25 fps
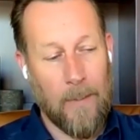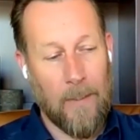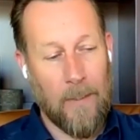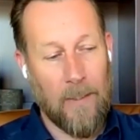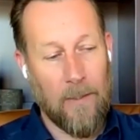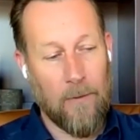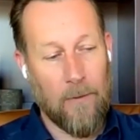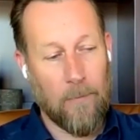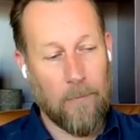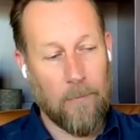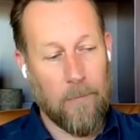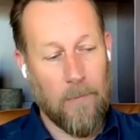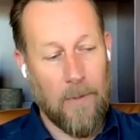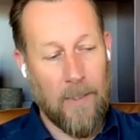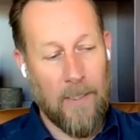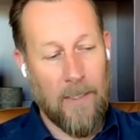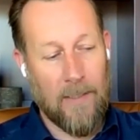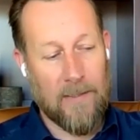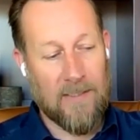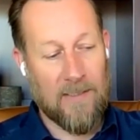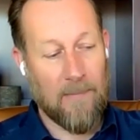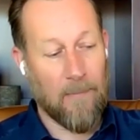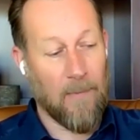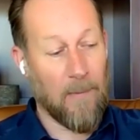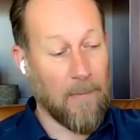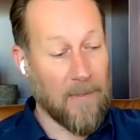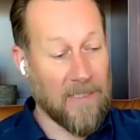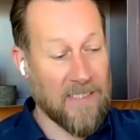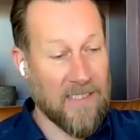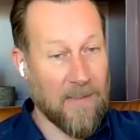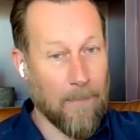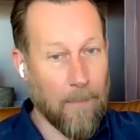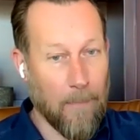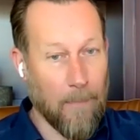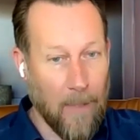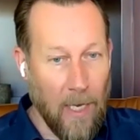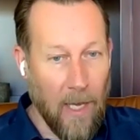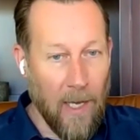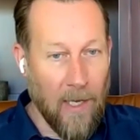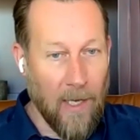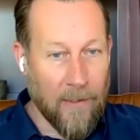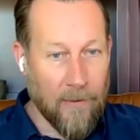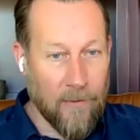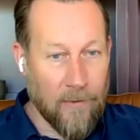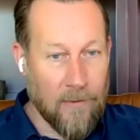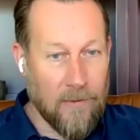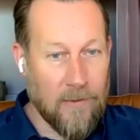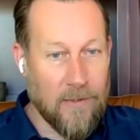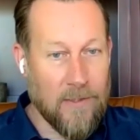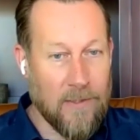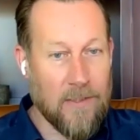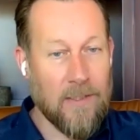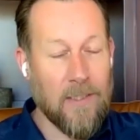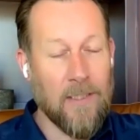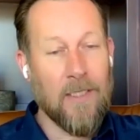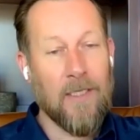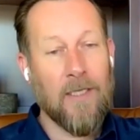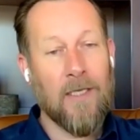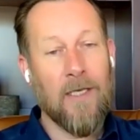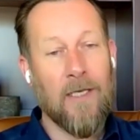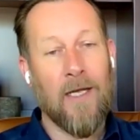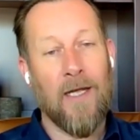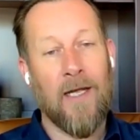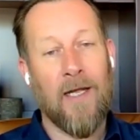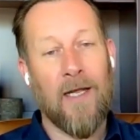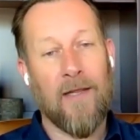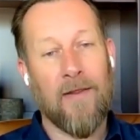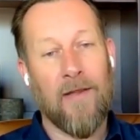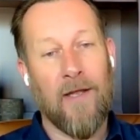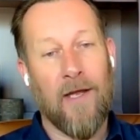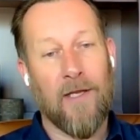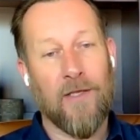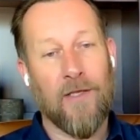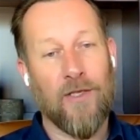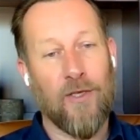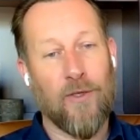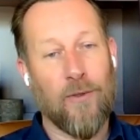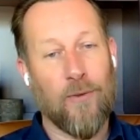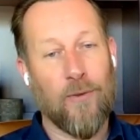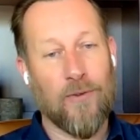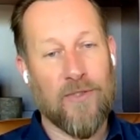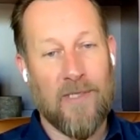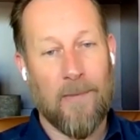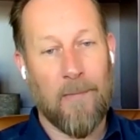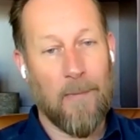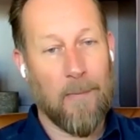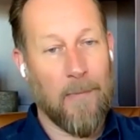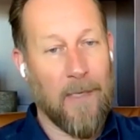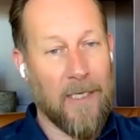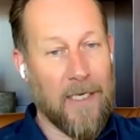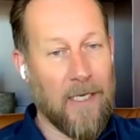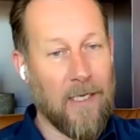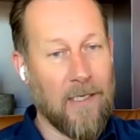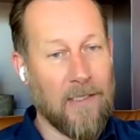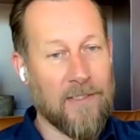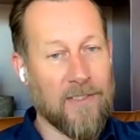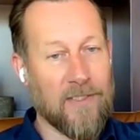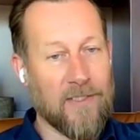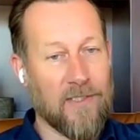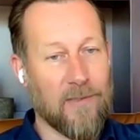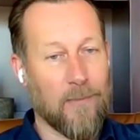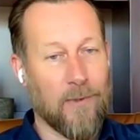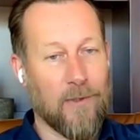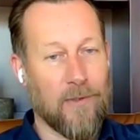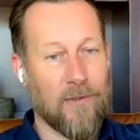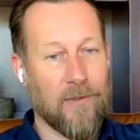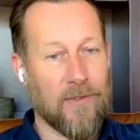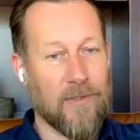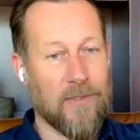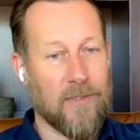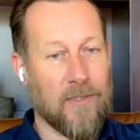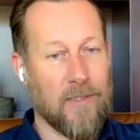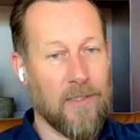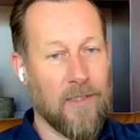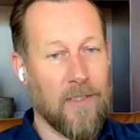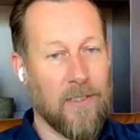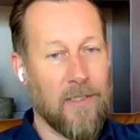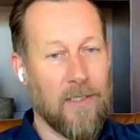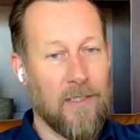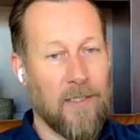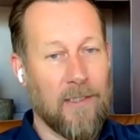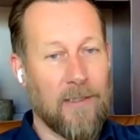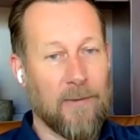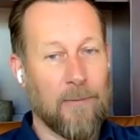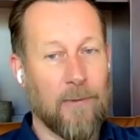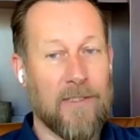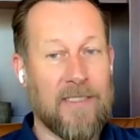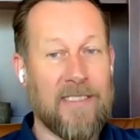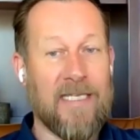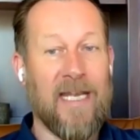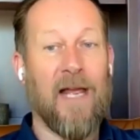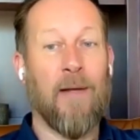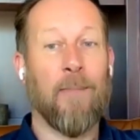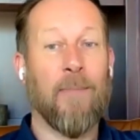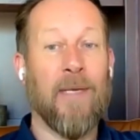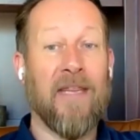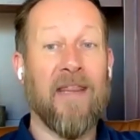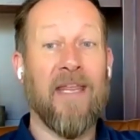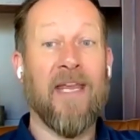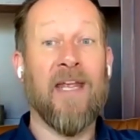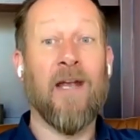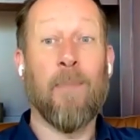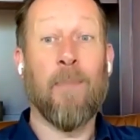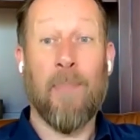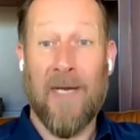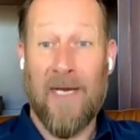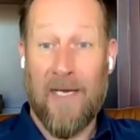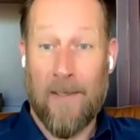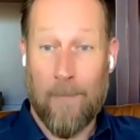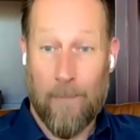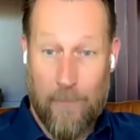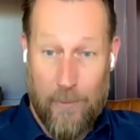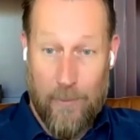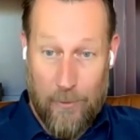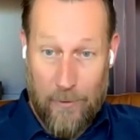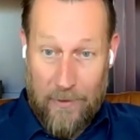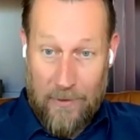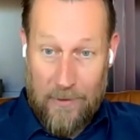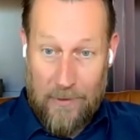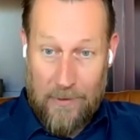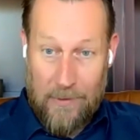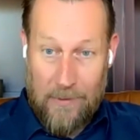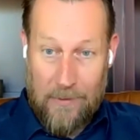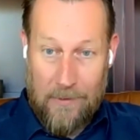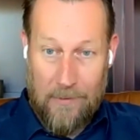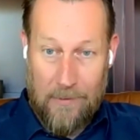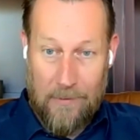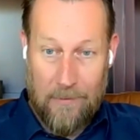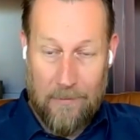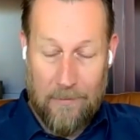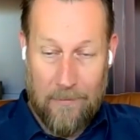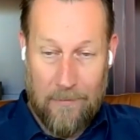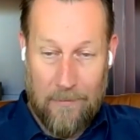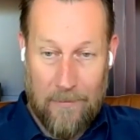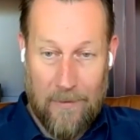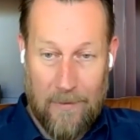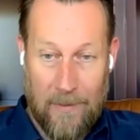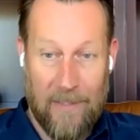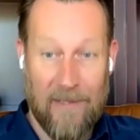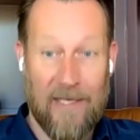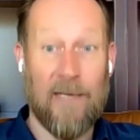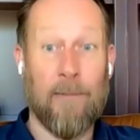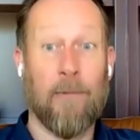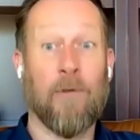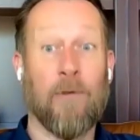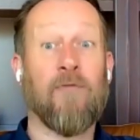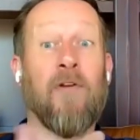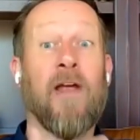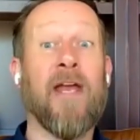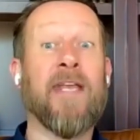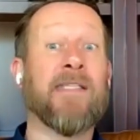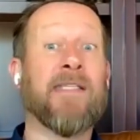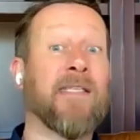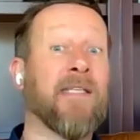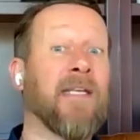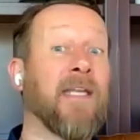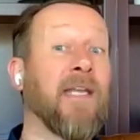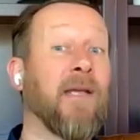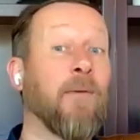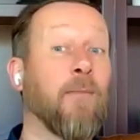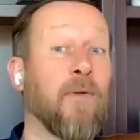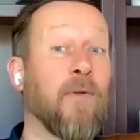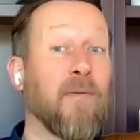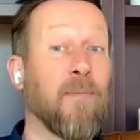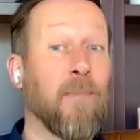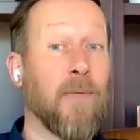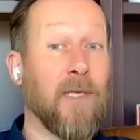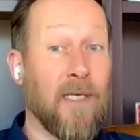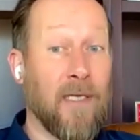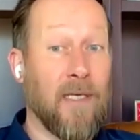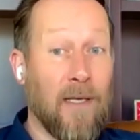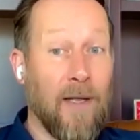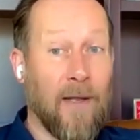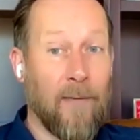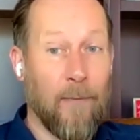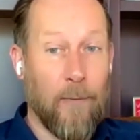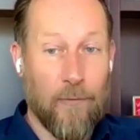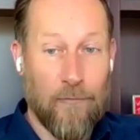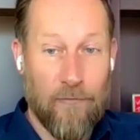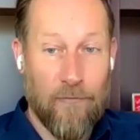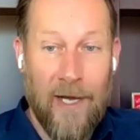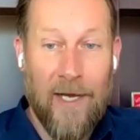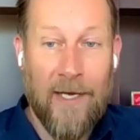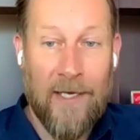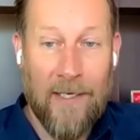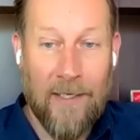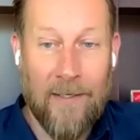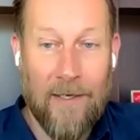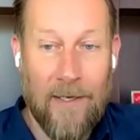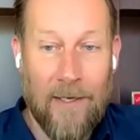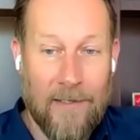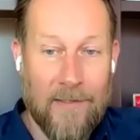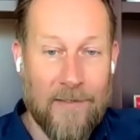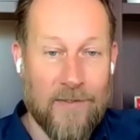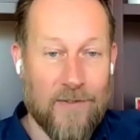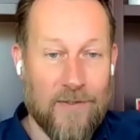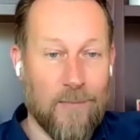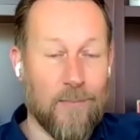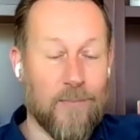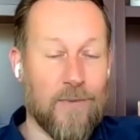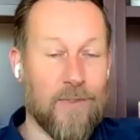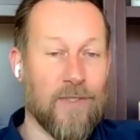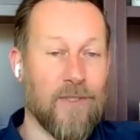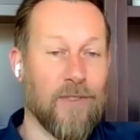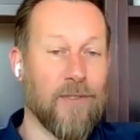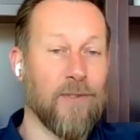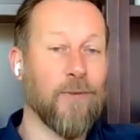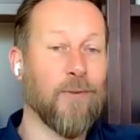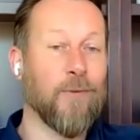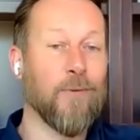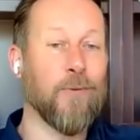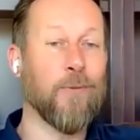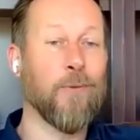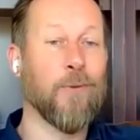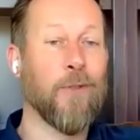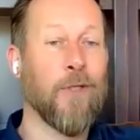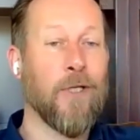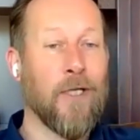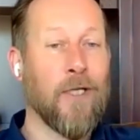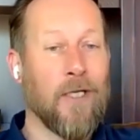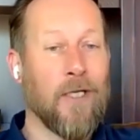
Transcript: some of my suppliers that I knew, some of my customers would tell me their pain points, and they would resonate with me. I would recognize them too.